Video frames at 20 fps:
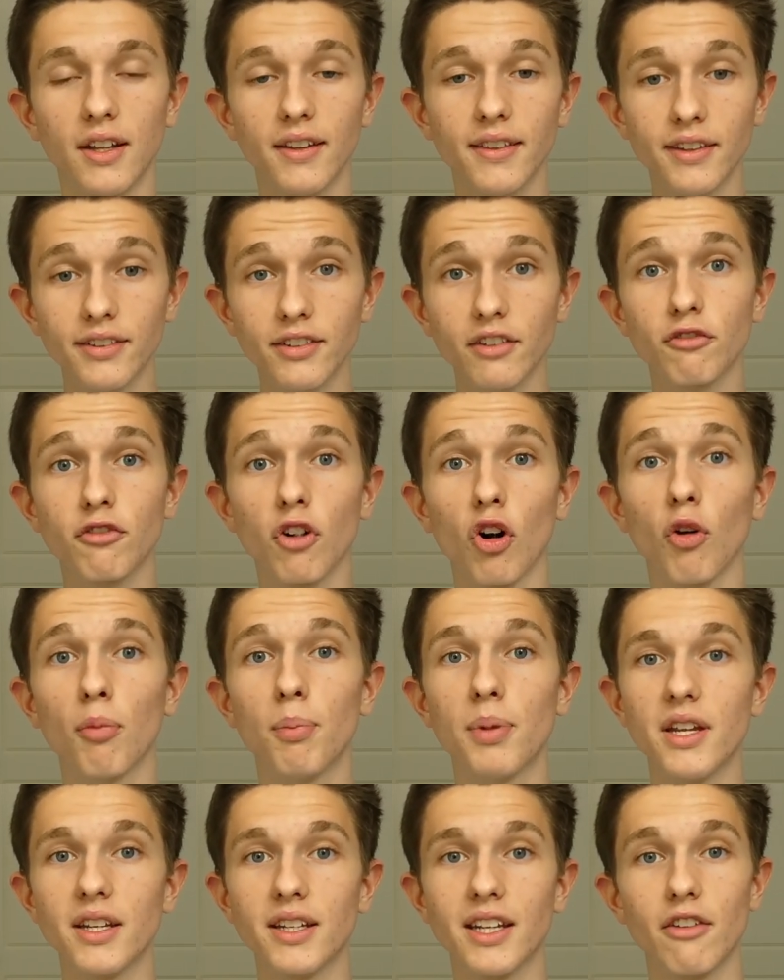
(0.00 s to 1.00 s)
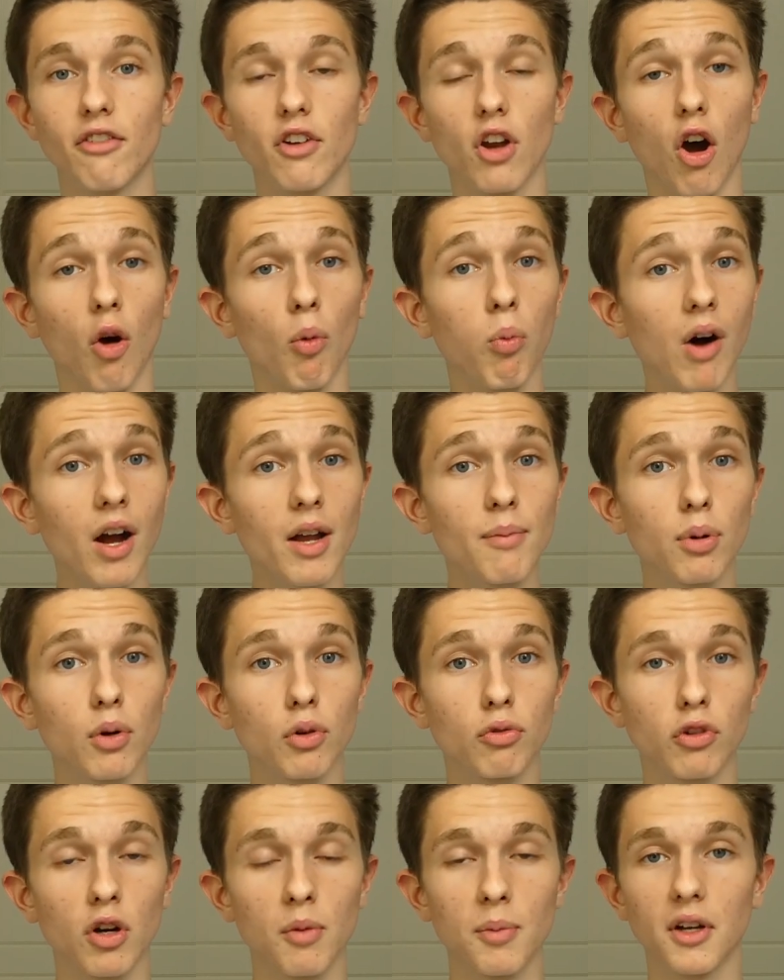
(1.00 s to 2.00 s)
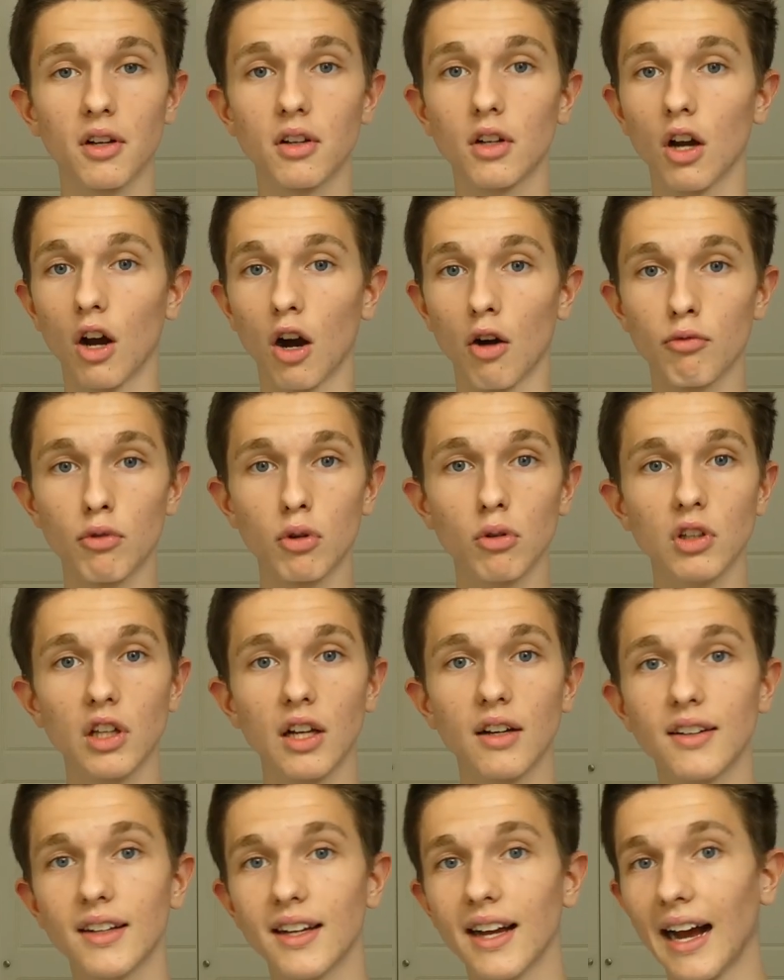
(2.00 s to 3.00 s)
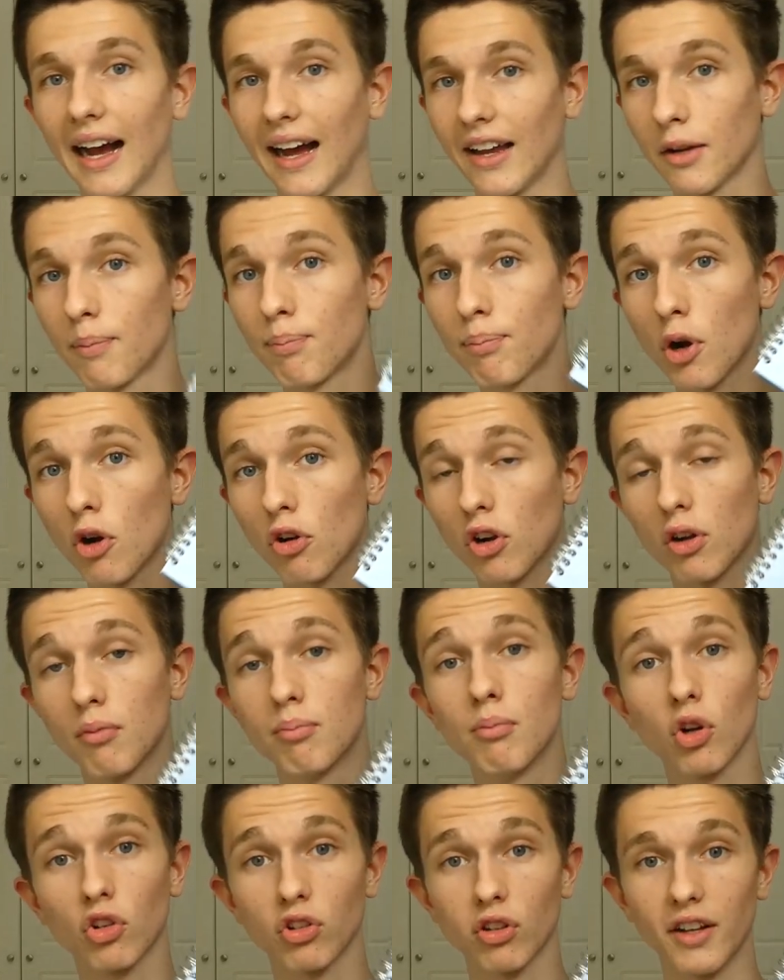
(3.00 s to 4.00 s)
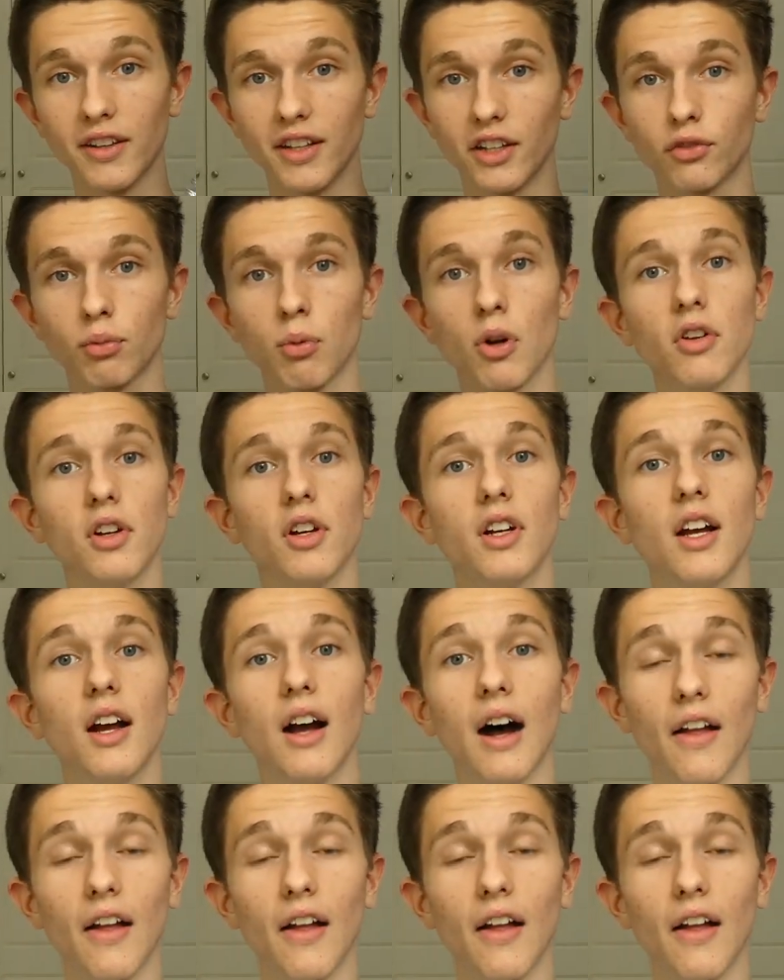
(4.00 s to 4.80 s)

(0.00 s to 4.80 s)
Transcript: This involved being given a whiteboard rubber, a ruler, and a book, much like this one,